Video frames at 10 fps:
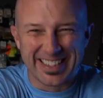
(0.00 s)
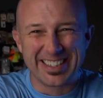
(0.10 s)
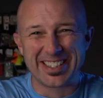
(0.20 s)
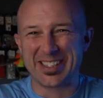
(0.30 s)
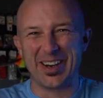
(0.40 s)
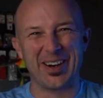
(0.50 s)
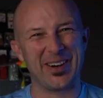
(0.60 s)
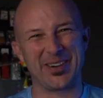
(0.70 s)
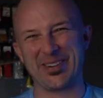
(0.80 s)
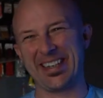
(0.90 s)

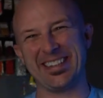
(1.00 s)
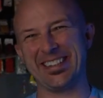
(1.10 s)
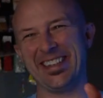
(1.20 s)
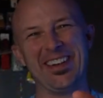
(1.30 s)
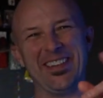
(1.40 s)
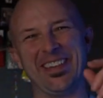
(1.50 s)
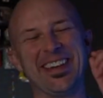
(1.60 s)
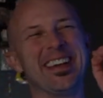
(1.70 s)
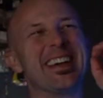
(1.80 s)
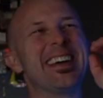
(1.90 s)
sorry, no,
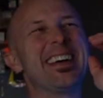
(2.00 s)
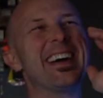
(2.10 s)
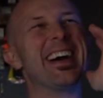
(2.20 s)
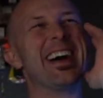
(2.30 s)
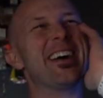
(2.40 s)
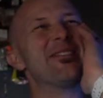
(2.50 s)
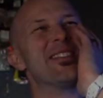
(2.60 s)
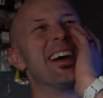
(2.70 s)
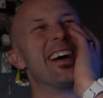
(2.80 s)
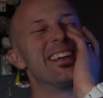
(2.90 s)
I'm
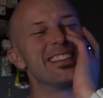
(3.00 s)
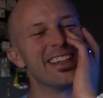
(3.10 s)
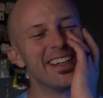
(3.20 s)
not.